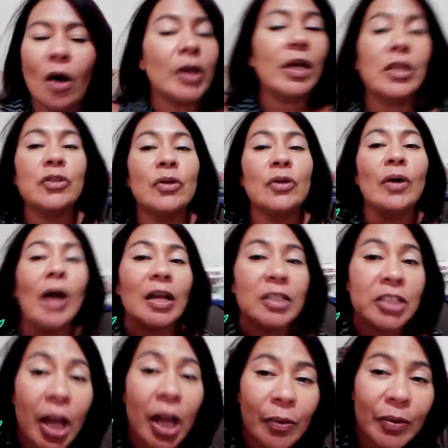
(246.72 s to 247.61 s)
Okay, so
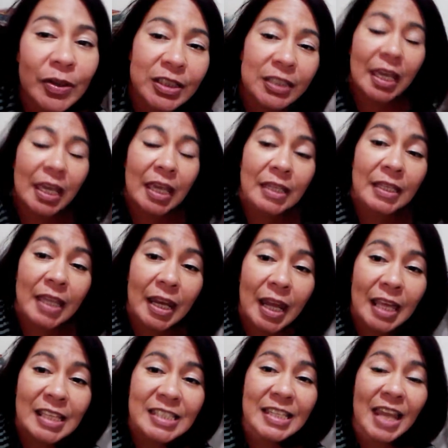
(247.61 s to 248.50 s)
as I was saying
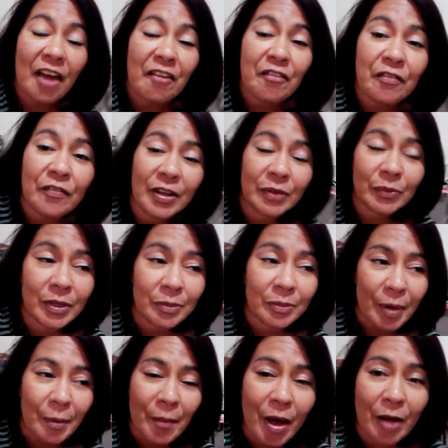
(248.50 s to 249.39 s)
that I did have fun
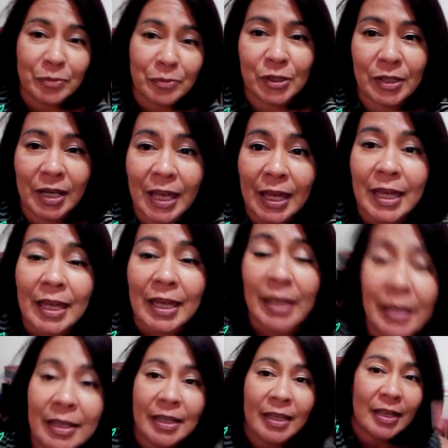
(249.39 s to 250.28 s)
with my mom today.